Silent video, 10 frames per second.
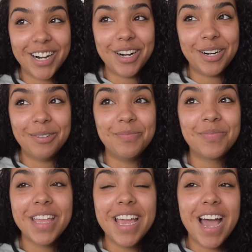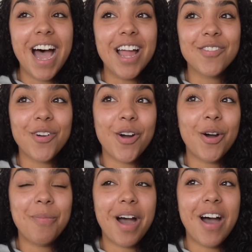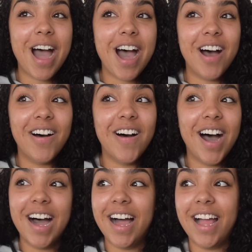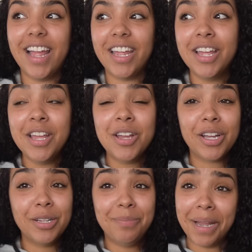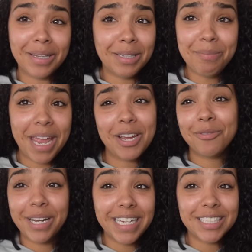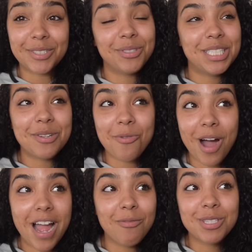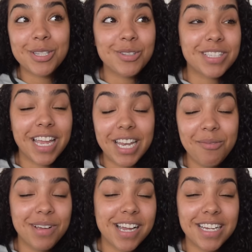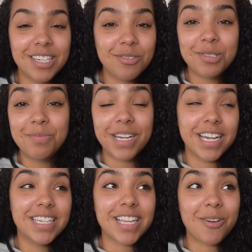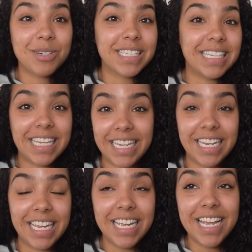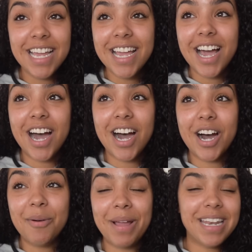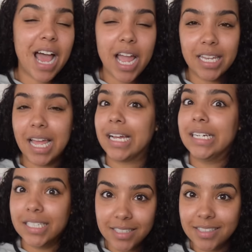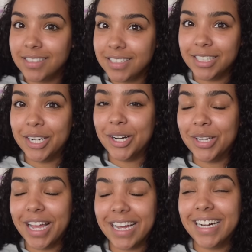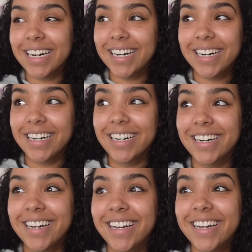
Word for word: um i wrote about how i could barely make rent the reason why i was so skinny because it was because i wasn't eating um and not in like a you know, like a uh,